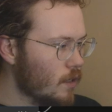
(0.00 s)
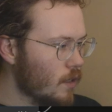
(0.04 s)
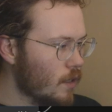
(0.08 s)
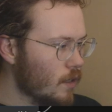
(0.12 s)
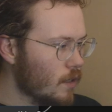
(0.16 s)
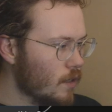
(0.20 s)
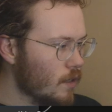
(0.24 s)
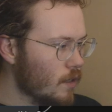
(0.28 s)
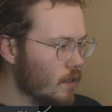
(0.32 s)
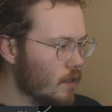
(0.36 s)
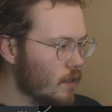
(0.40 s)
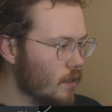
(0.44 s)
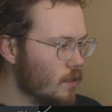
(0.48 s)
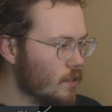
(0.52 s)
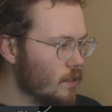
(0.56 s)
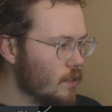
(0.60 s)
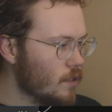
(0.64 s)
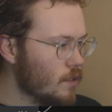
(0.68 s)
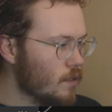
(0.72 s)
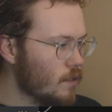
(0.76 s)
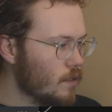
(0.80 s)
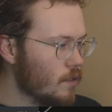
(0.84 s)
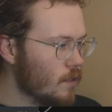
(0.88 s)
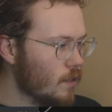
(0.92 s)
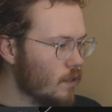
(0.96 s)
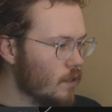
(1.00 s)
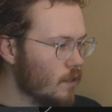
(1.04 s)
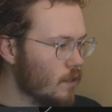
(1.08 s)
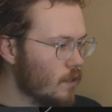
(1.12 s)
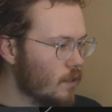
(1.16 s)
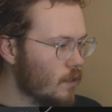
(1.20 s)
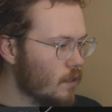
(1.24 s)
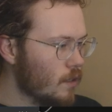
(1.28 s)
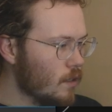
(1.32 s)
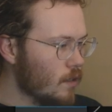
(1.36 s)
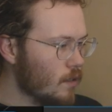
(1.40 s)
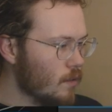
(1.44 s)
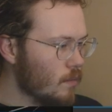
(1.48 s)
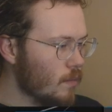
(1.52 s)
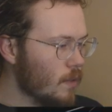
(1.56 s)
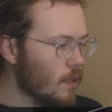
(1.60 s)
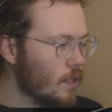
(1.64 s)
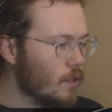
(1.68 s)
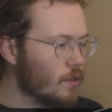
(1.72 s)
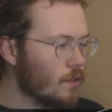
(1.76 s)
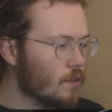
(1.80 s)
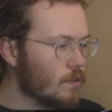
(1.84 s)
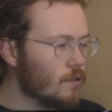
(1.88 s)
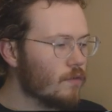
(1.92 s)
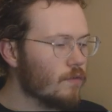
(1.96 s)
inches to
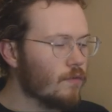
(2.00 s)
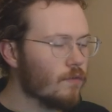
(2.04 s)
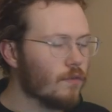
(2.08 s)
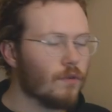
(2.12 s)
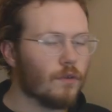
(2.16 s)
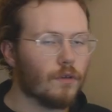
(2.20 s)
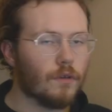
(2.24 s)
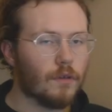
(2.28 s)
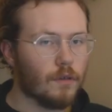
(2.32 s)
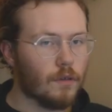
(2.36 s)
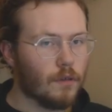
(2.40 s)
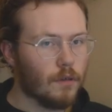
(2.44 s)
meters. For